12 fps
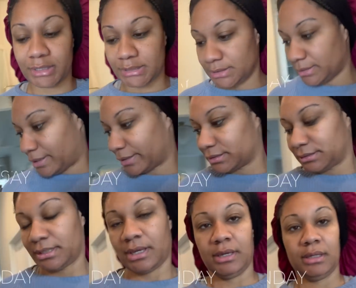It's the next
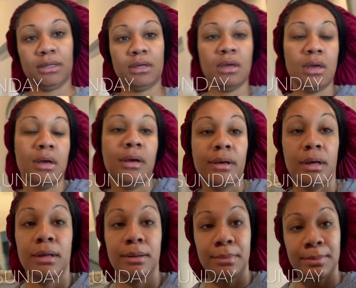day.
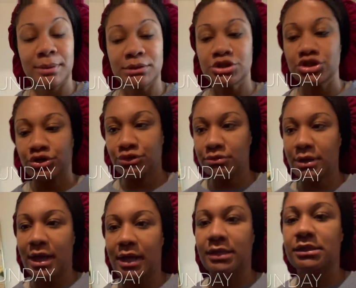I'm about to show you
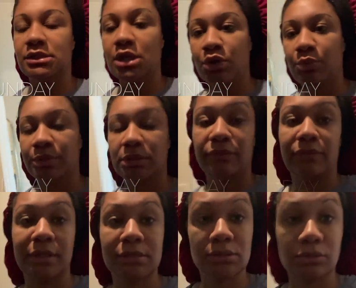guys what the
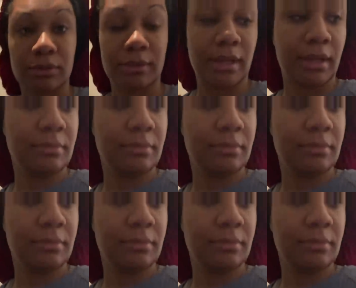vase look like.